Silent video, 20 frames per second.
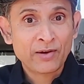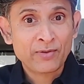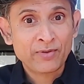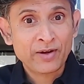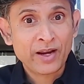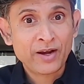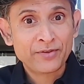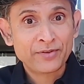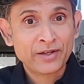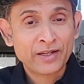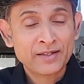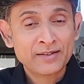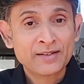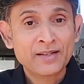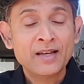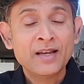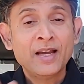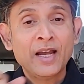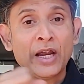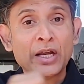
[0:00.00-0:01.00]
awareness
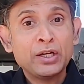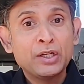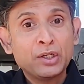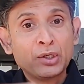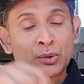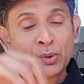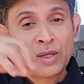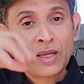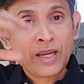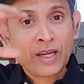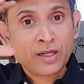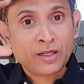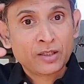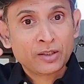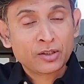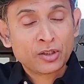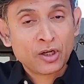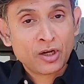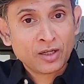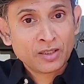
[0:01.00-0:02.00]
and
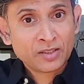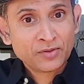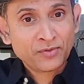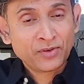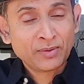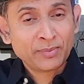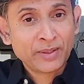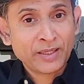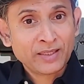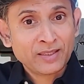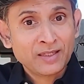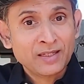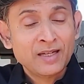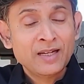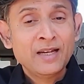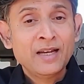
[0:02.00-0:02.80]
create thoughts from it